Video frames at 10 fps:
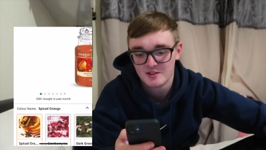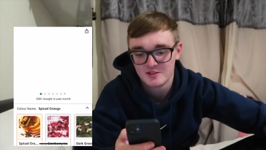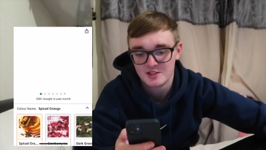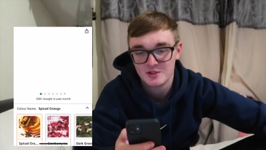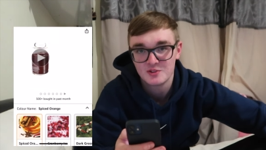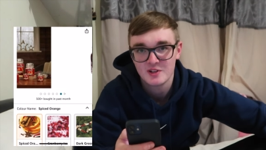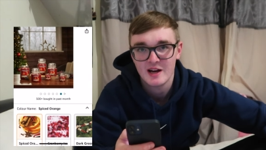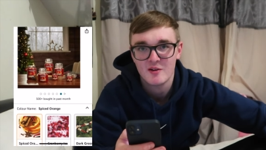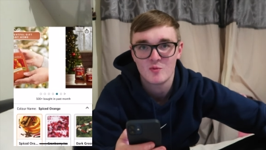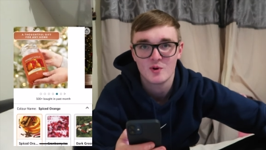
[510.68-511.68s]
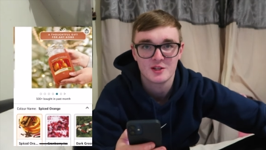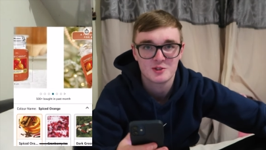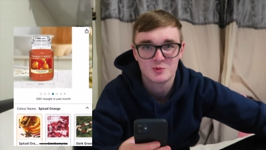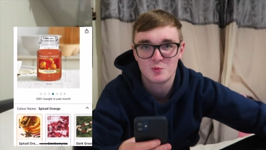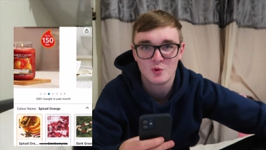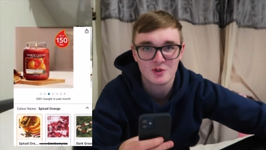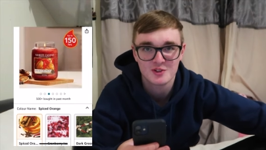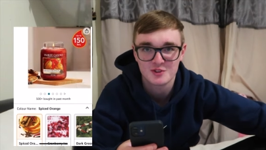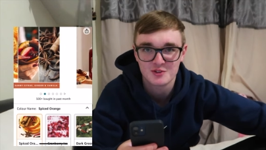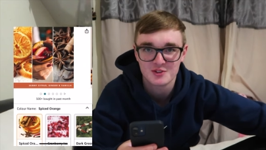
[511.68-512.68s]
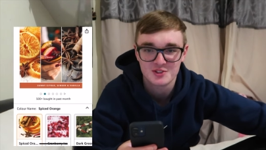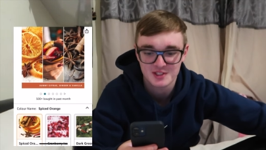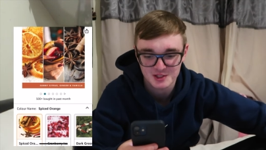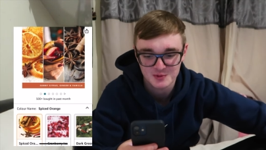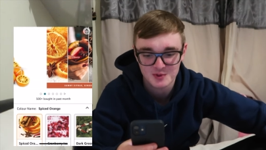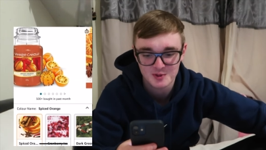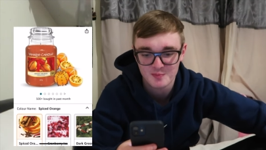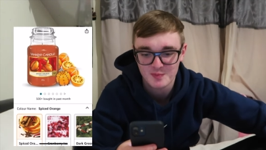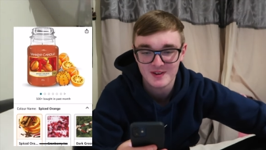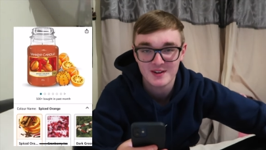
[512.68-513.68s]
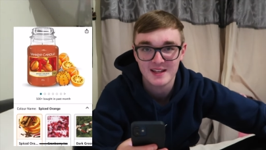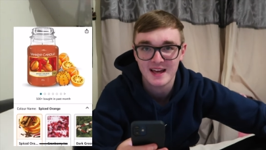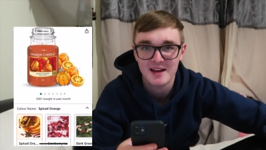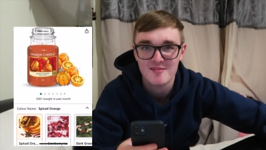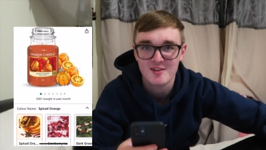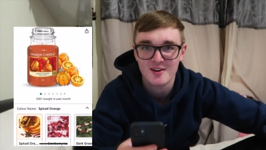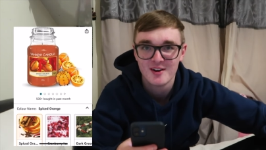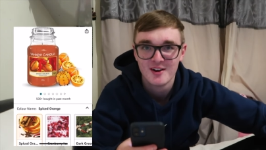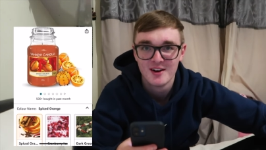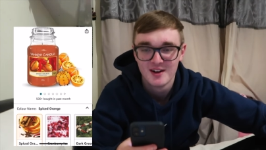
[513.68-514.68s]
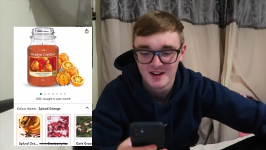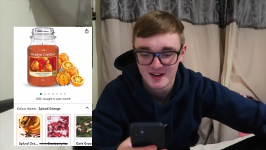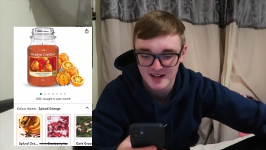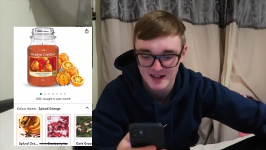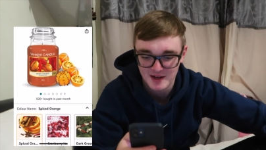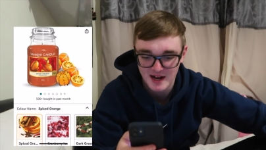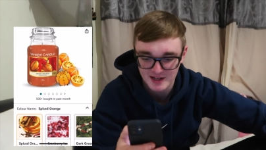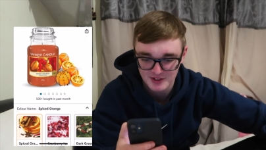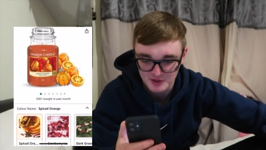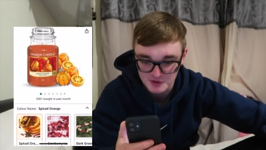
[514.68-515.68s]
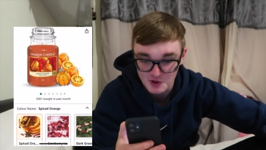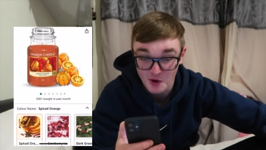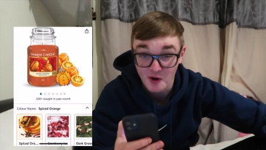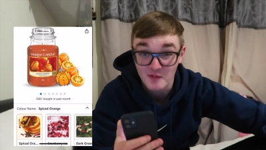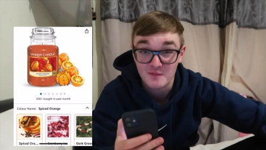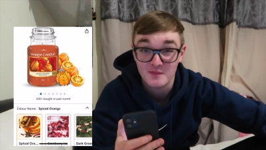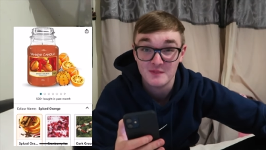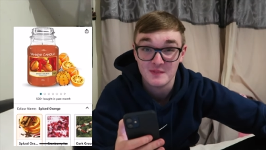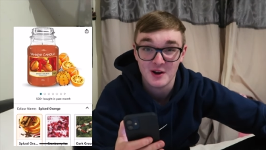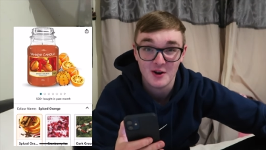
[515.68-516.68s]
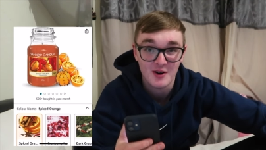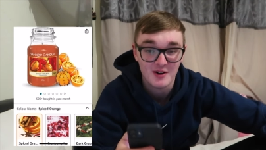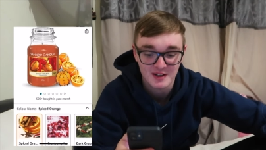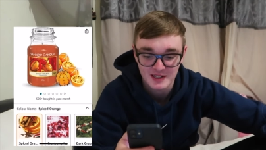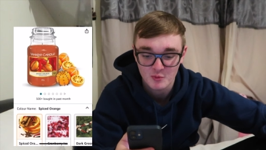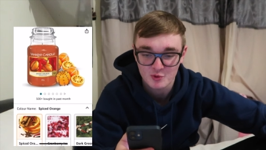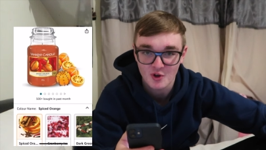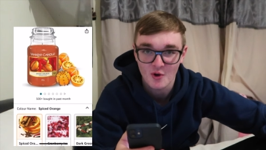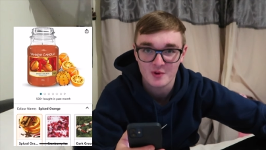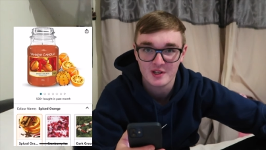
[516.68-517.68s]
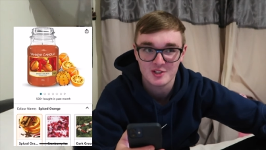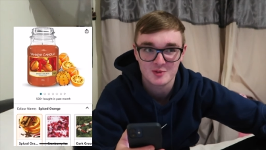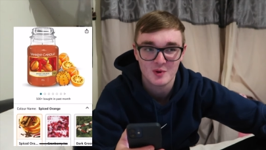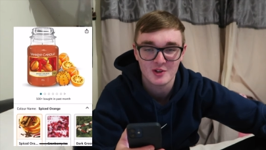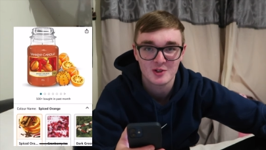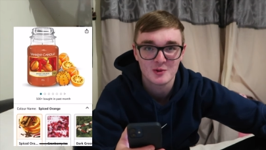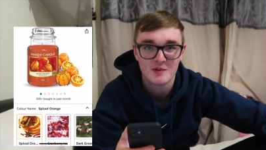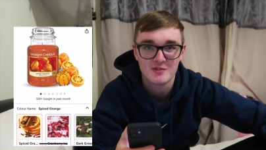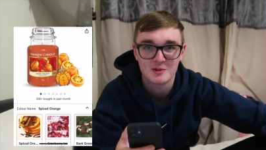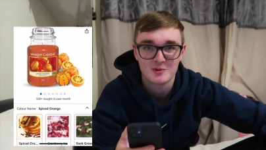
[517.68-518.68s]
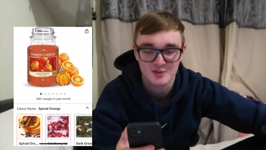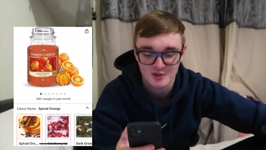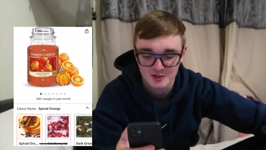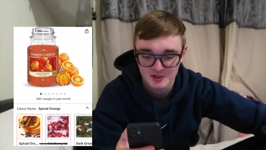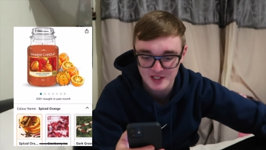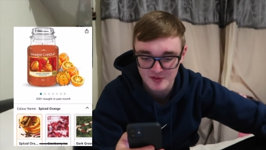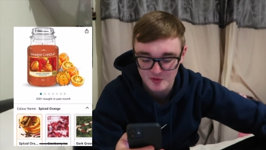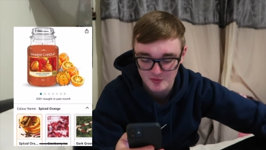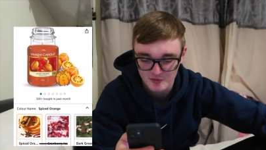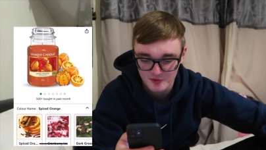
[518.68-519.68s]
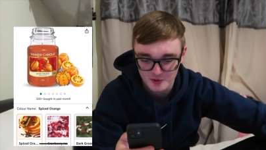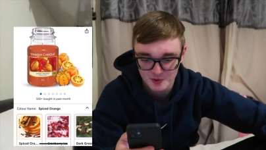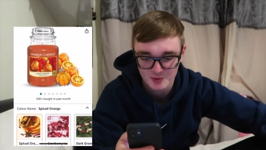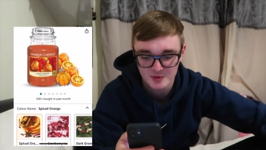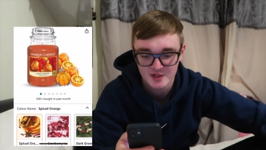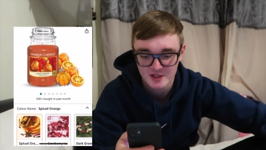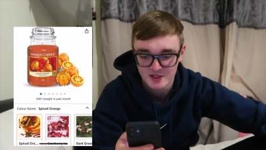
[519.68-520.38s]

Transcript: She used to have one and she wouldn't touch it. She wouldn't burn it ever. And I got a... Ah, oh, it was orange, but I don't know whether it was like a different fruit.